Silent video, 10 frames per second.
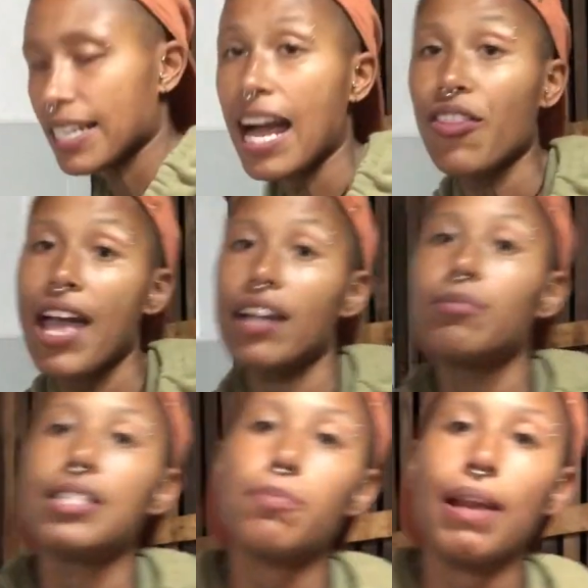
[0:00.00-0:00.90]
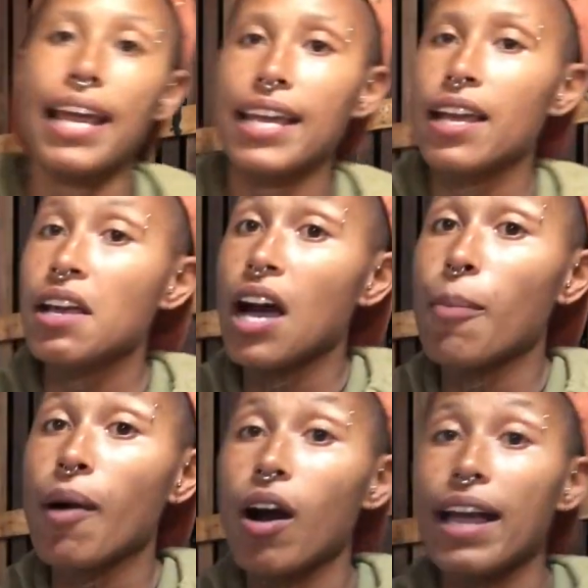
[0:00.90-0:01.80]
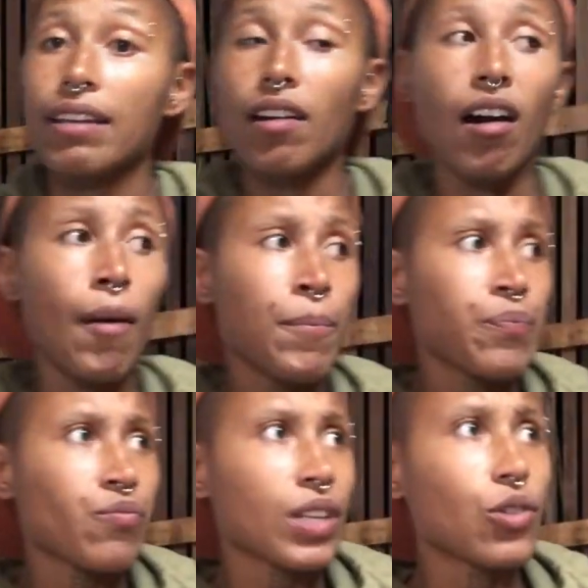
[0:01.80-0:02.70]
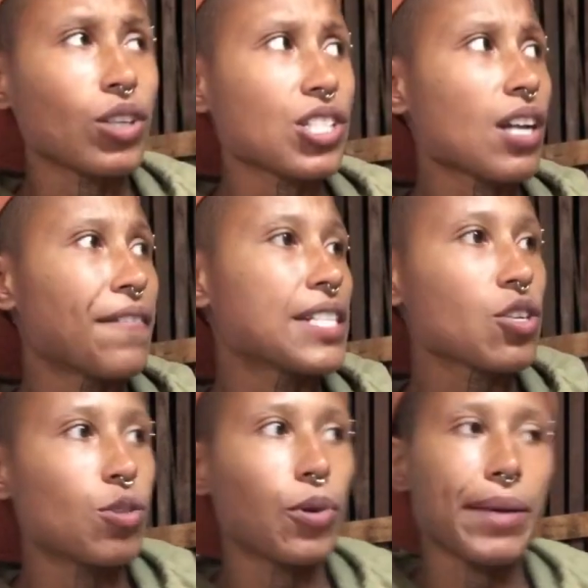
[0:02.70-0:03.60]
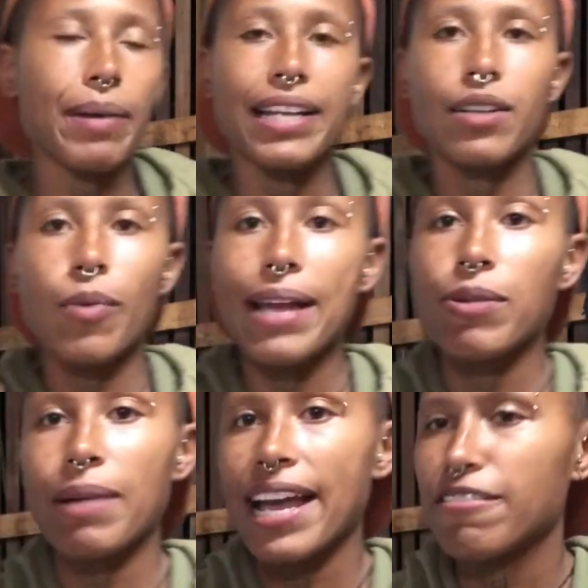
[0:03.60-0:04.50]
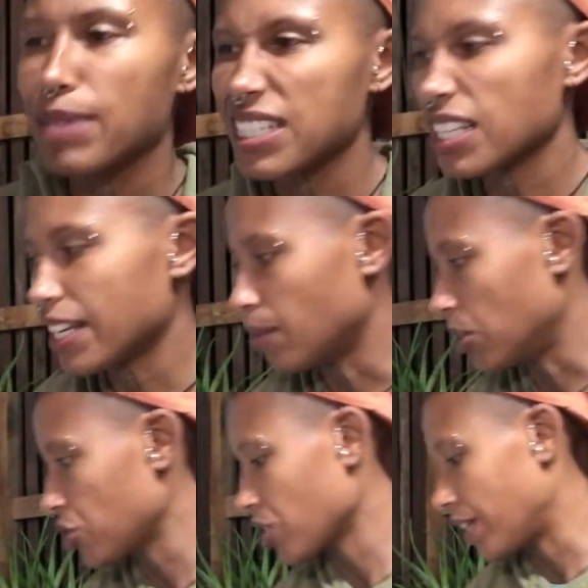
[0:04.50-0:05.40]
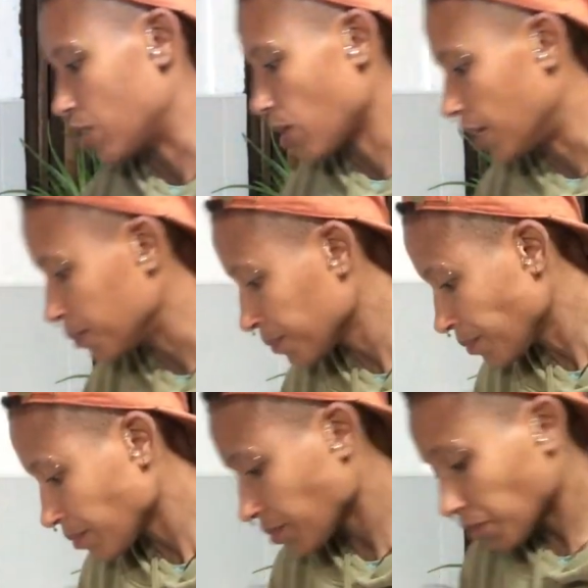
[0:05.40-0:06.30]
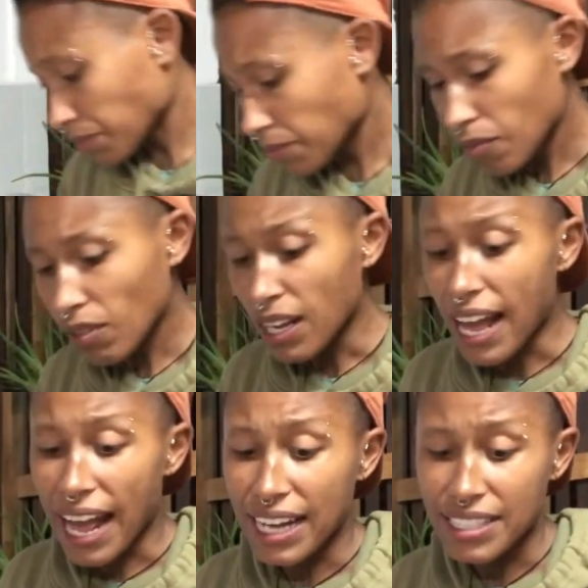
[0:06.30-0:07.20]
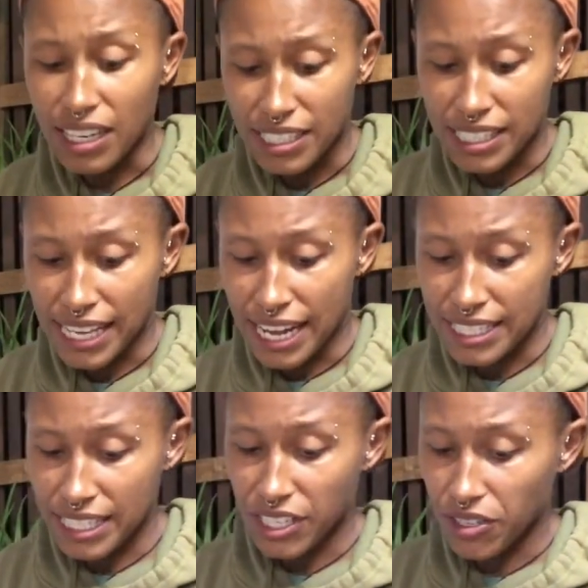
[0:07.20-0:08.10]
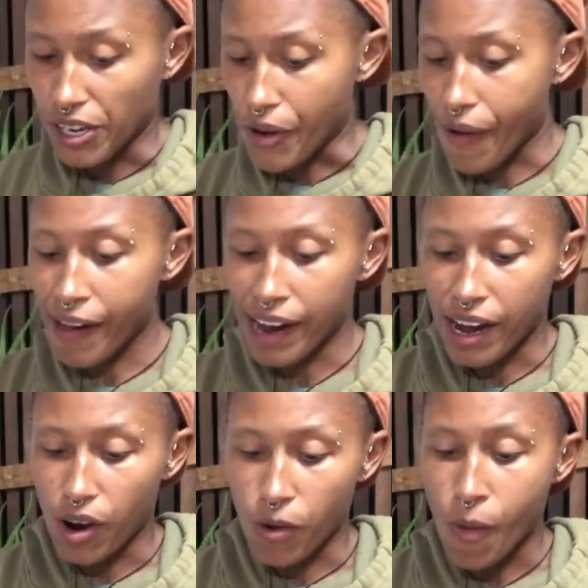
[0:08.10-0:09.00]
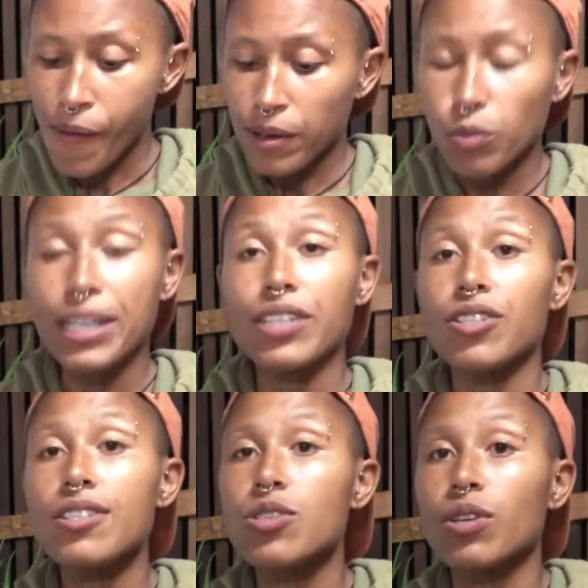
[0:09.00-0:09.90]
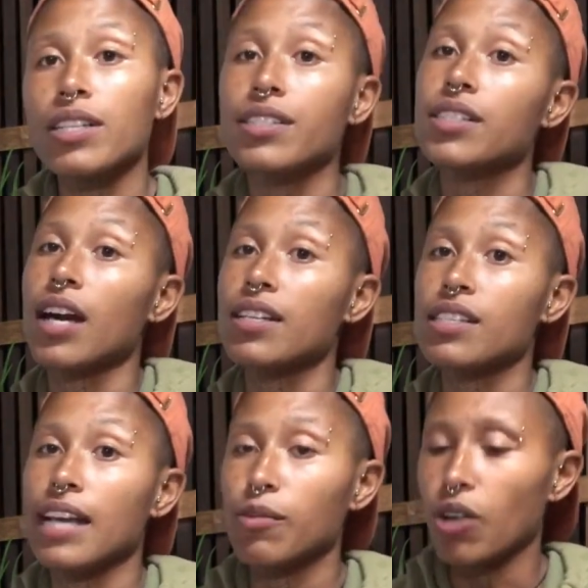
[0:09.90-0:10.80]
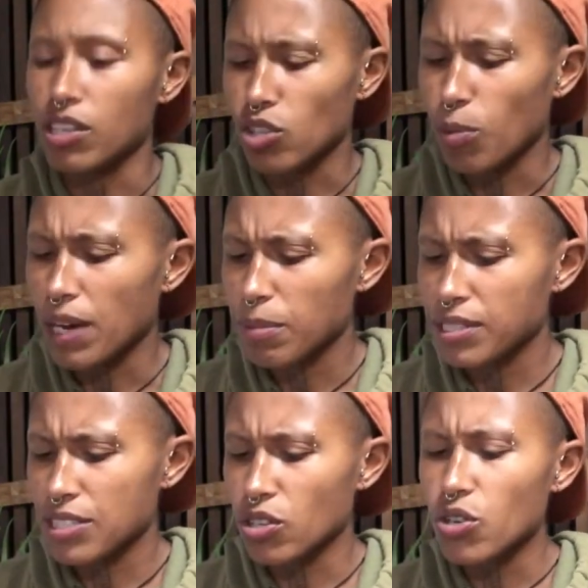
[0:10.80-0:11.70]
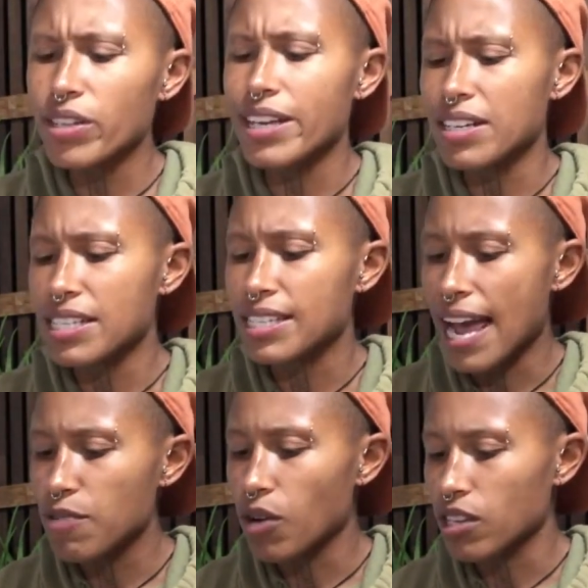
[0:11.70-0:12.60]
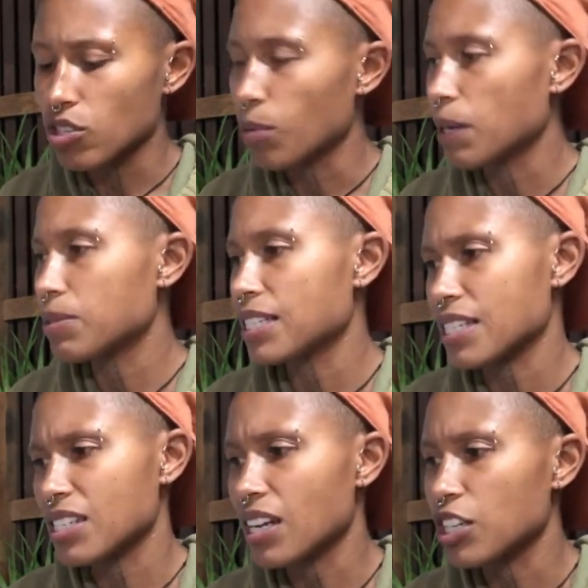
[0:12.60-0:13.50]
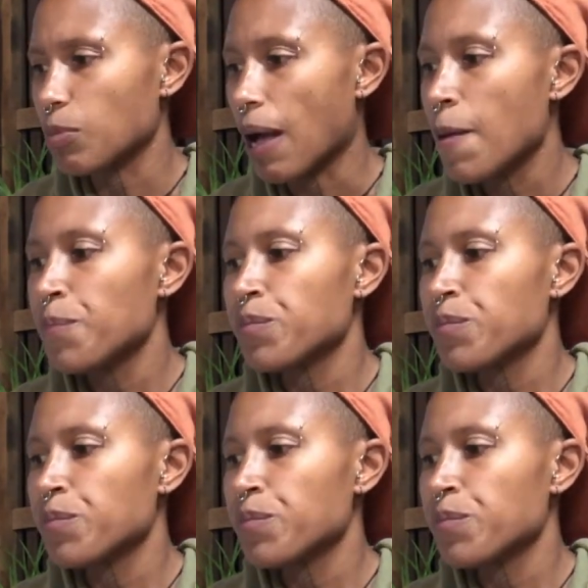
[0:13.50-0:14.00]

how the elements play a part in our, not just our physical body, but in the way we behave mentally and emotionally as well, and understanding, you know, how we can use astrology to understand what our soul purpose is, or not to understand what our soul purpose is as such, but